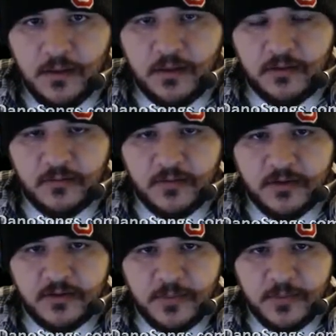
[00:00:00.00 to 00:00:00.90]
Yeah, so if I
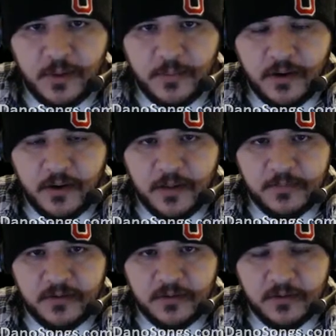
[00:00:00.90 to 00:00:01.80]
just pull my
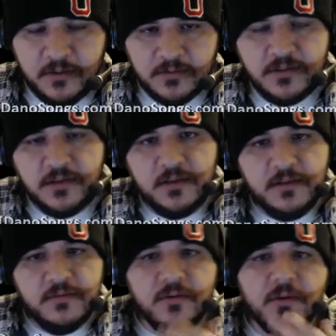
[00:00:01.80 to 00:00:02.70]
periaps in close to
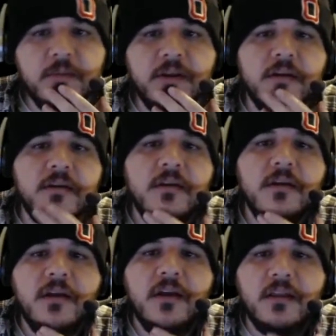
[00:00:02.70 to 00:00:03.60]
Eve's orbit,
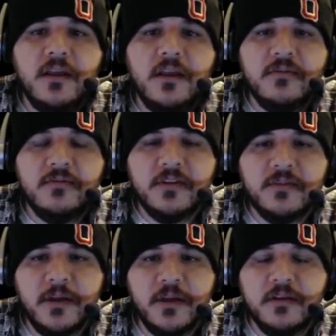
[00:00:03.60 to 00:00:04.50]
and then fix
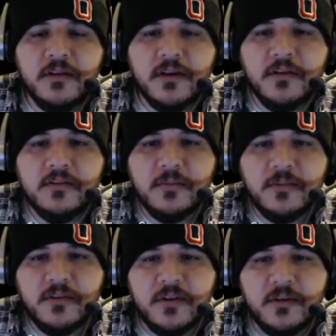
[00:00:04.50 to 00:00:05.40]
my inclination
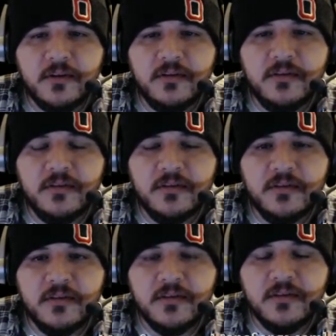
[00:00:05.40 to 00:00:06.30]
once I reach
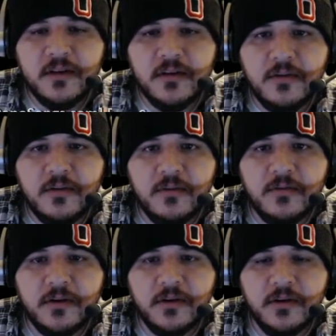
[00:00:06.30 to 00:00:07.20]
this descending node
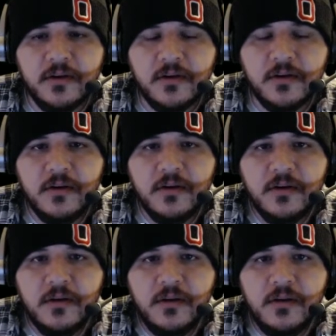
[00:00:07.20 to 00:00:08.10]
over here,
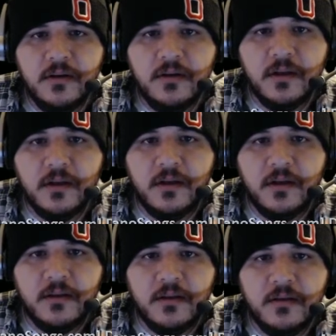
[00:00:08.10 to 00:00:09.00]

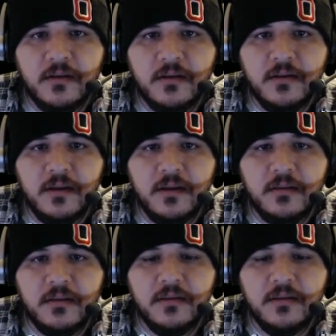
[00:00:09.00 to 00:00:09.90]
I
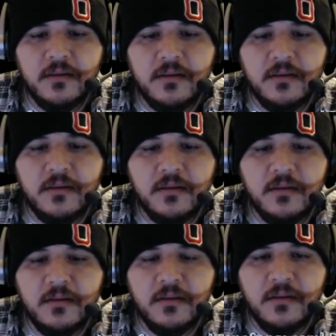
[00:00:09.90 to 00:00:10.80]
think
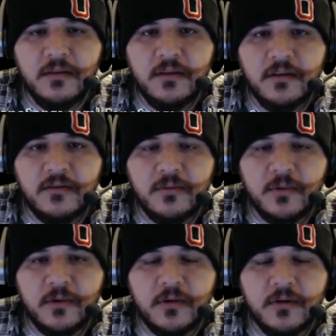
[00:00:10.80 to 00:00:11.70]
that should
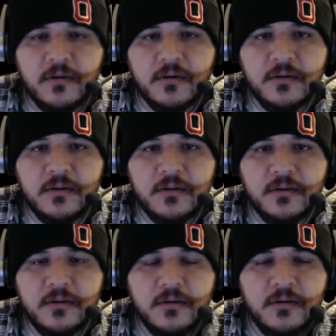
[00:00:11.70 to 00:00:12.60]
work.
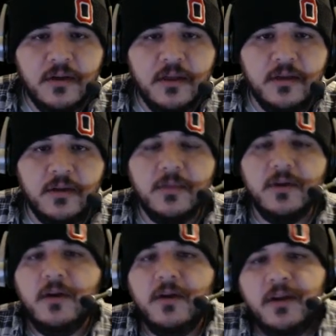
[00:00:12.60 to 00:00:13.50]
I think I'll be
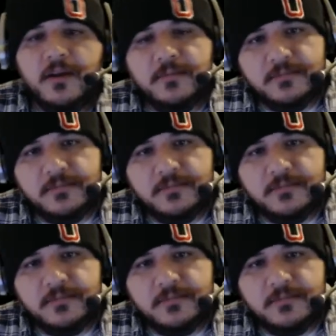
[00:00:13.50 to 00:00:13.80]
alright.